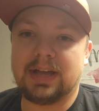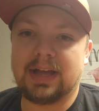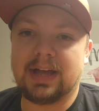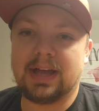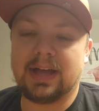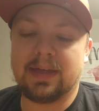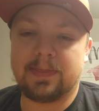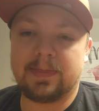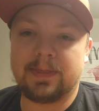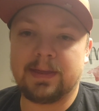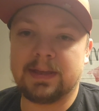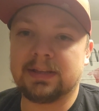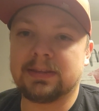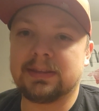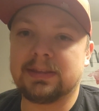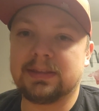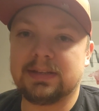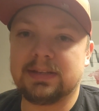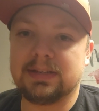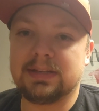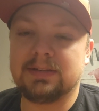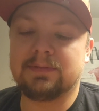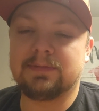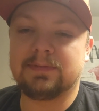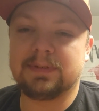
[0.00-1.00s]
I think the
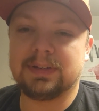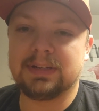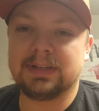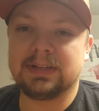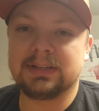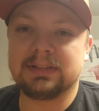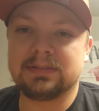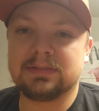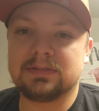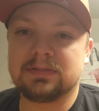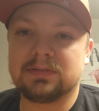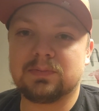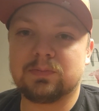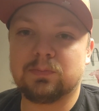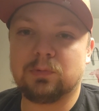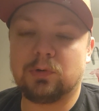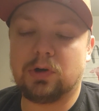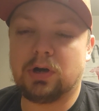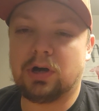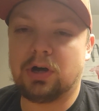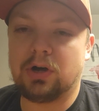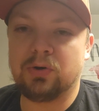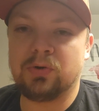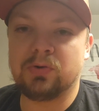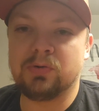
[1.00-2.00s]
defense
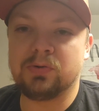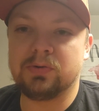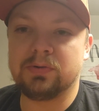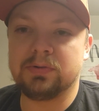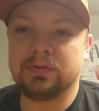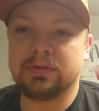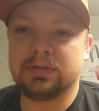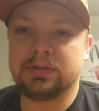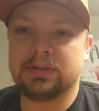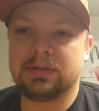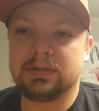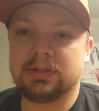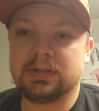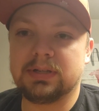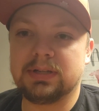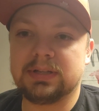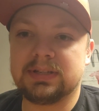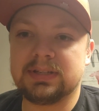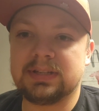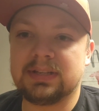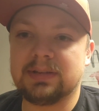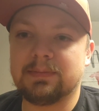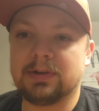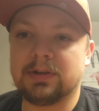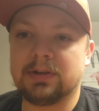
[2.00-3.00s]
will hold a
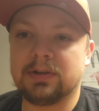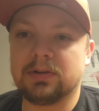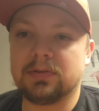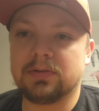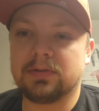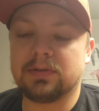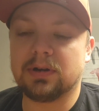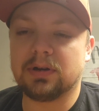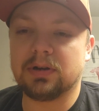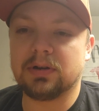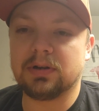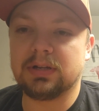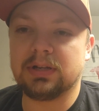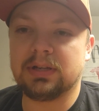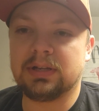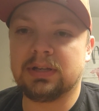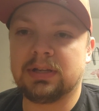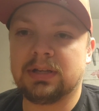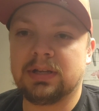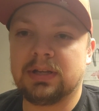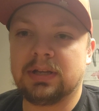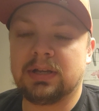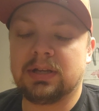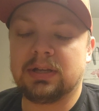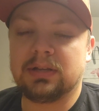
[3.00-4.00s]
team under 30.
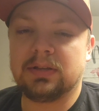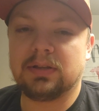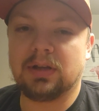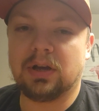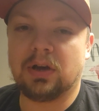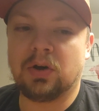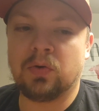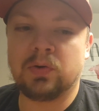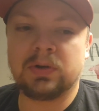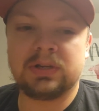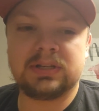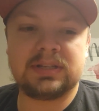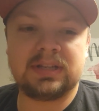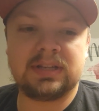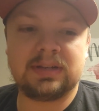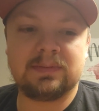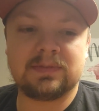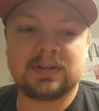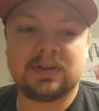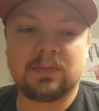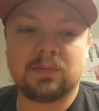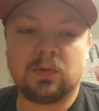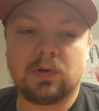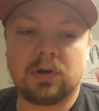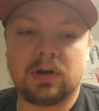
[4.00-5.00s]
The only
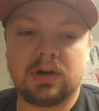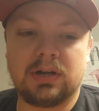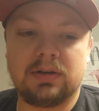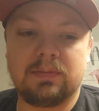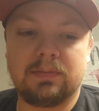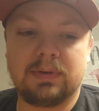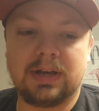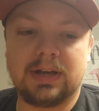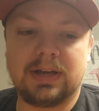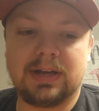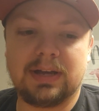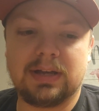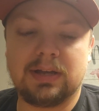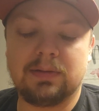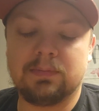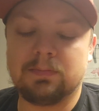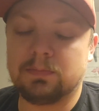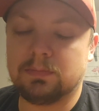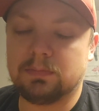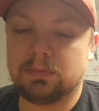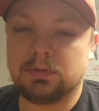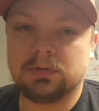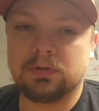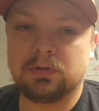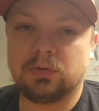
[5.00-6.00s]
teams I'm worried about,
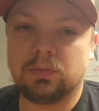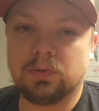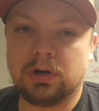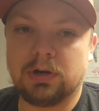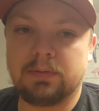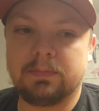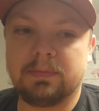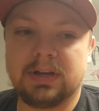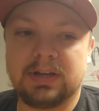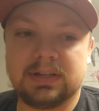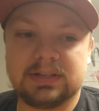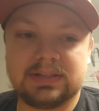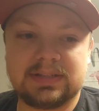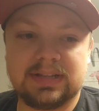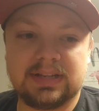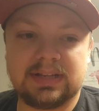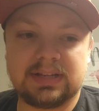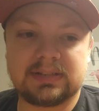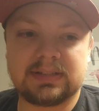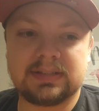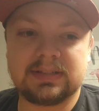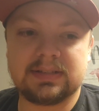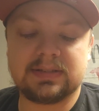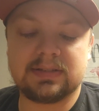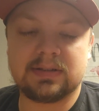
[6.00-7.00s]
I'm a little worried about
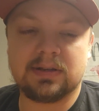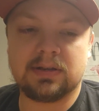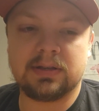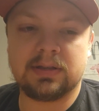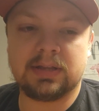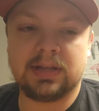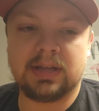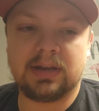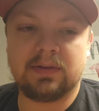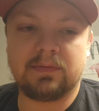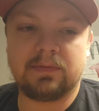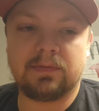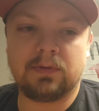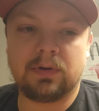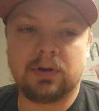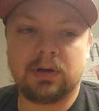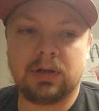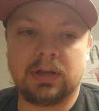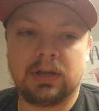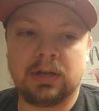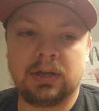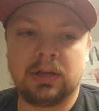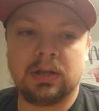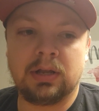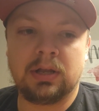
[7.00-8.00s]
Texas on that
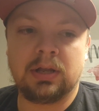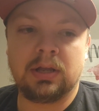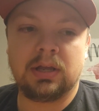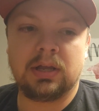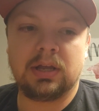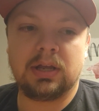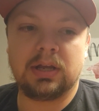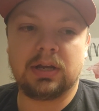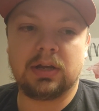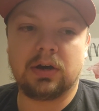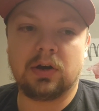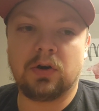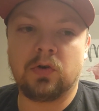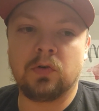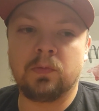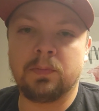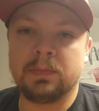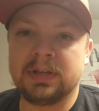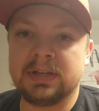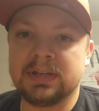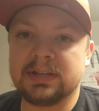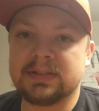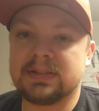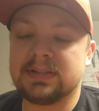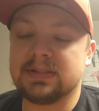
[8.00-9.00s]
front. And Ole
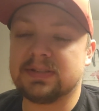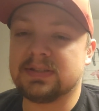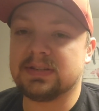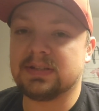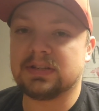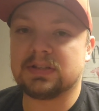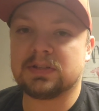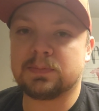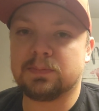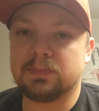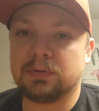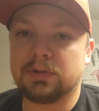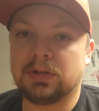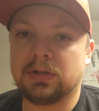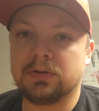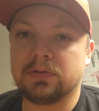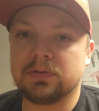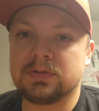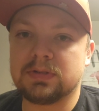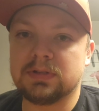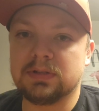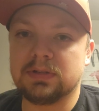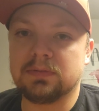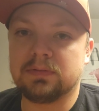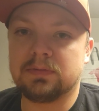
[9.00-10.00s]
Miss is
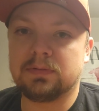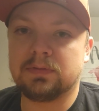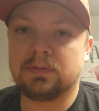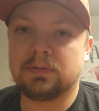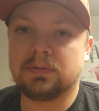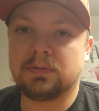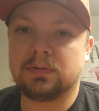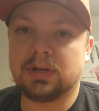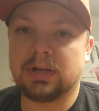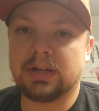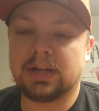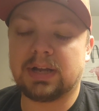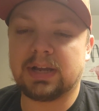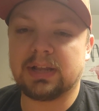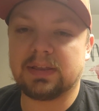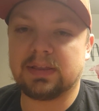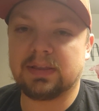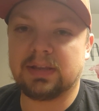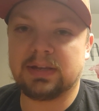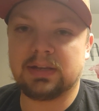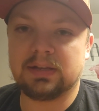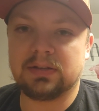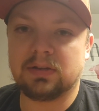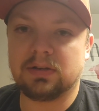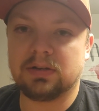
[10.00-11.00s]
explosive. Like,
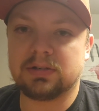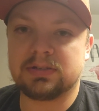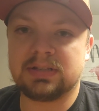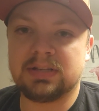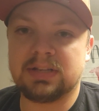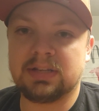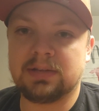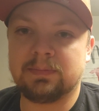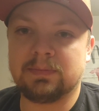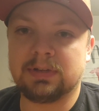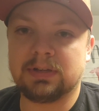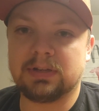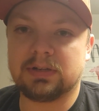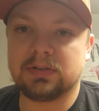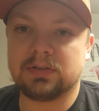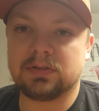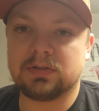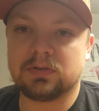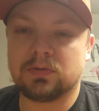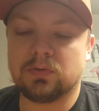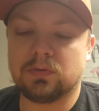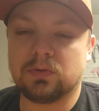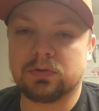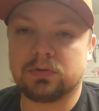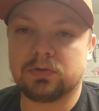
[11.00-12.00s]
they're a team that could
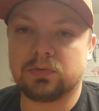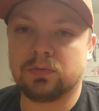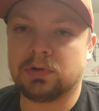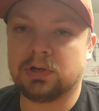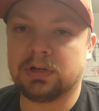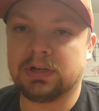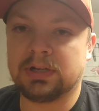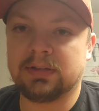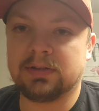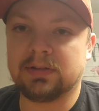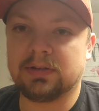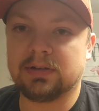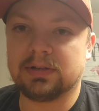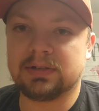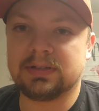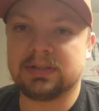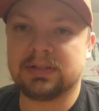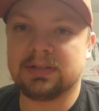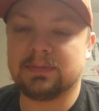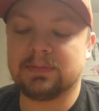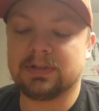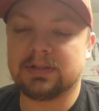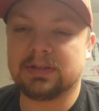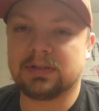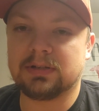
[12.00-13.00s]
score 20. They're a
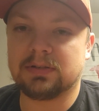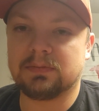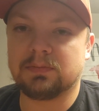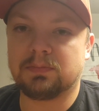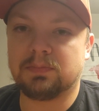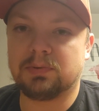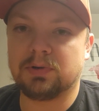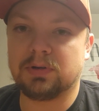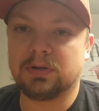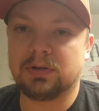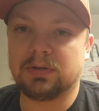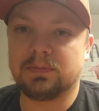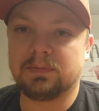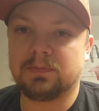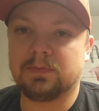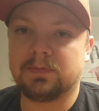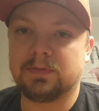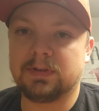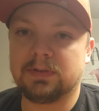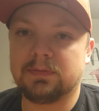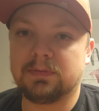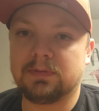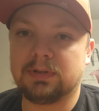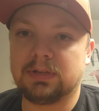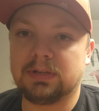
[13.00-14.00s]
team that could put up
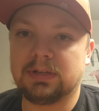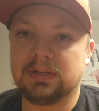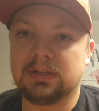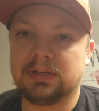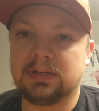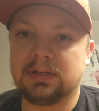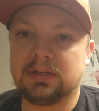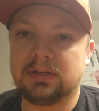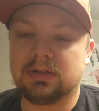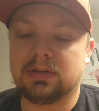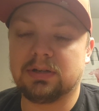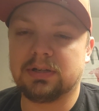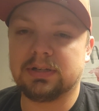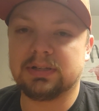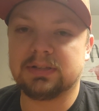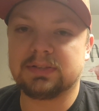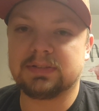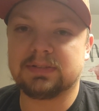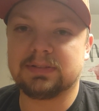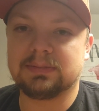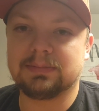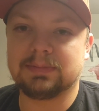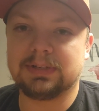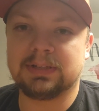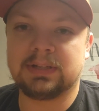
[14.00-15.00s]
50 on
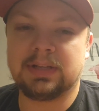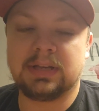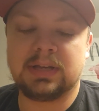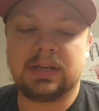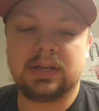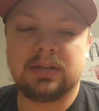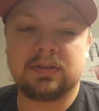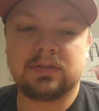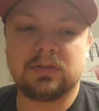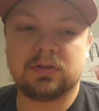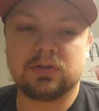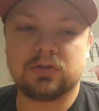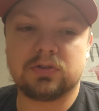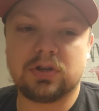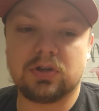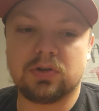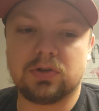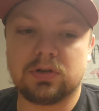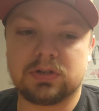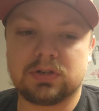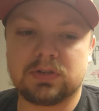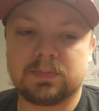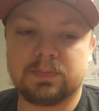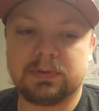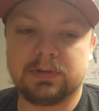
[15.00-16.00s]
us. I mean, they're so
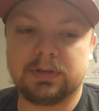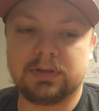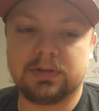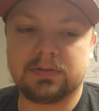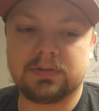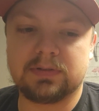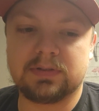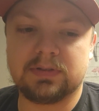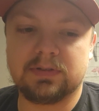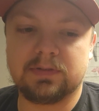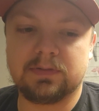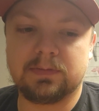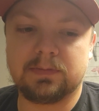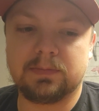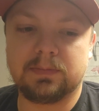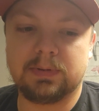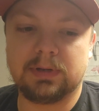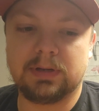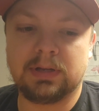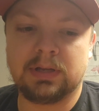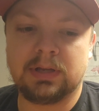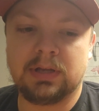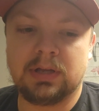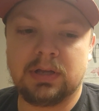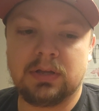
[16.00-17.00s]
explosive.
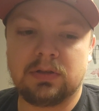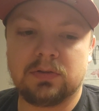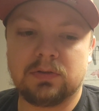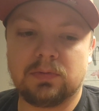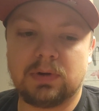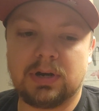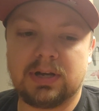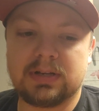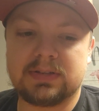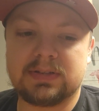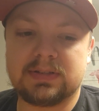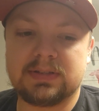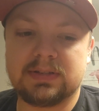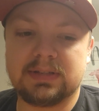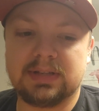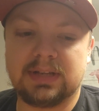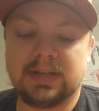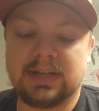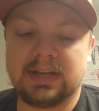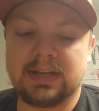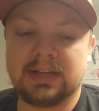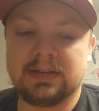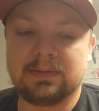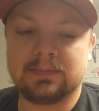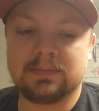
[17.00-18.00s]
But the rest of the
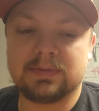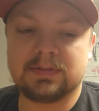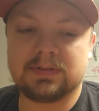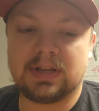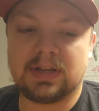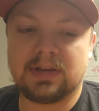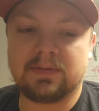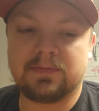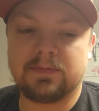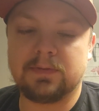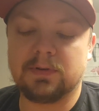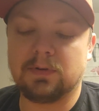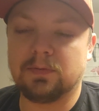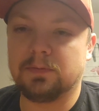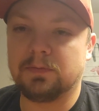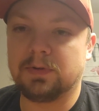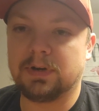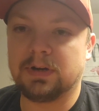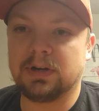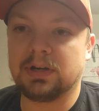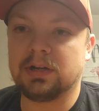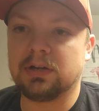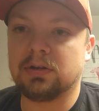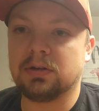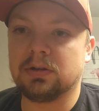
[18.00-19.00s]
games, I feel
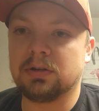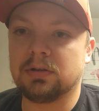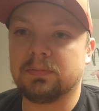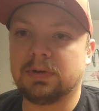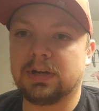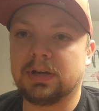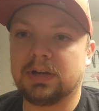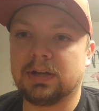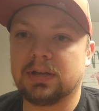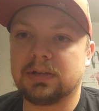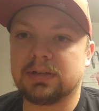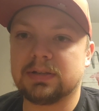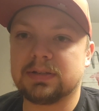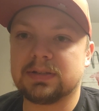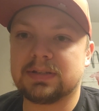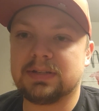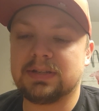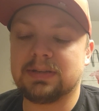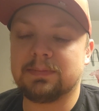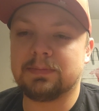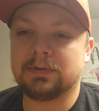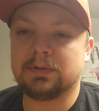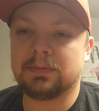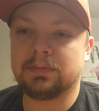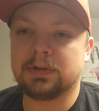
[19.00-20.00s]
very good about us
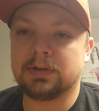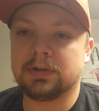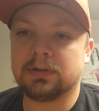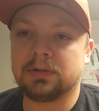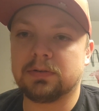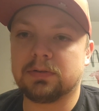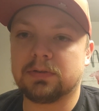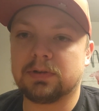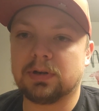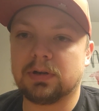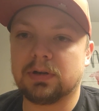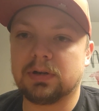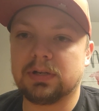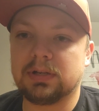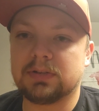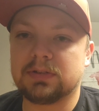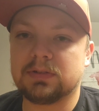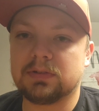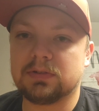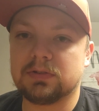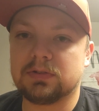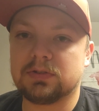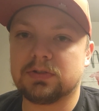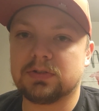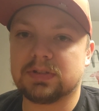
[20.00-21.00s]
keeping them under 30.
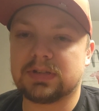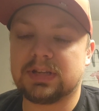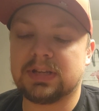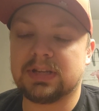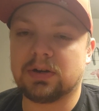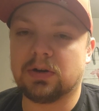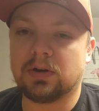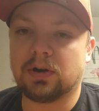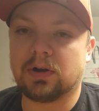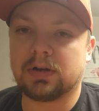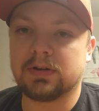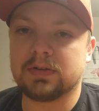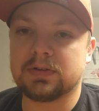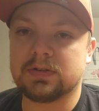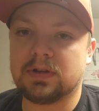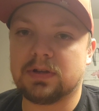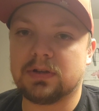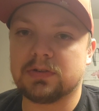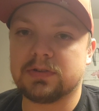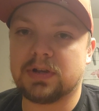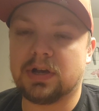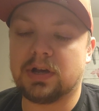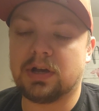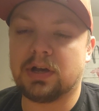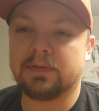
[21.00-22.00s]
So it's just, can
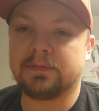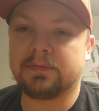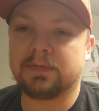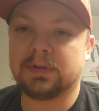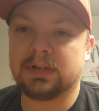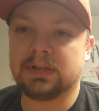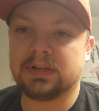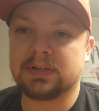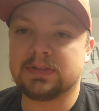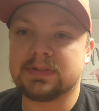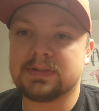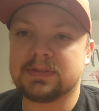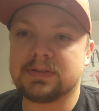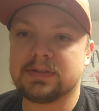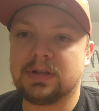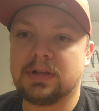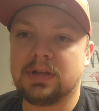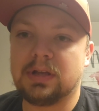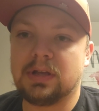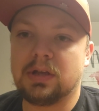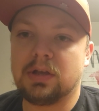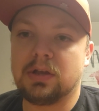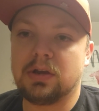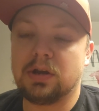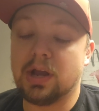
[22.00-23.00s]
Arkansas's offense
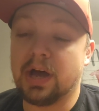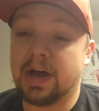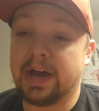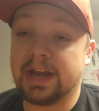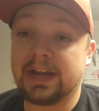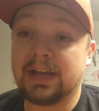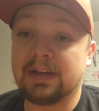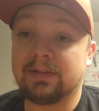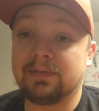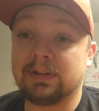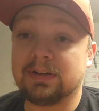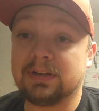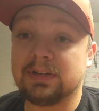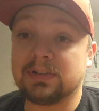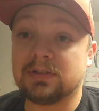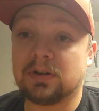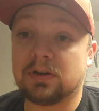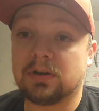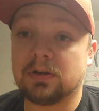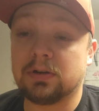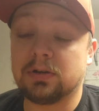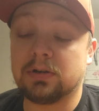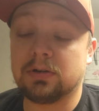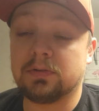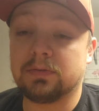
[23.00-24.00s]
not have any
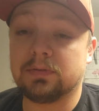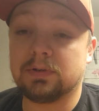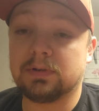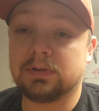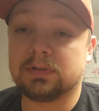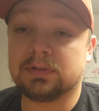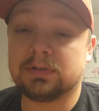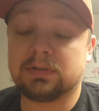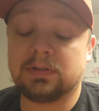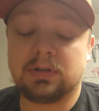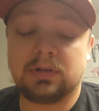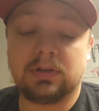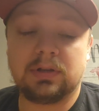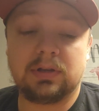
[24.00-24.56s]
turnovers?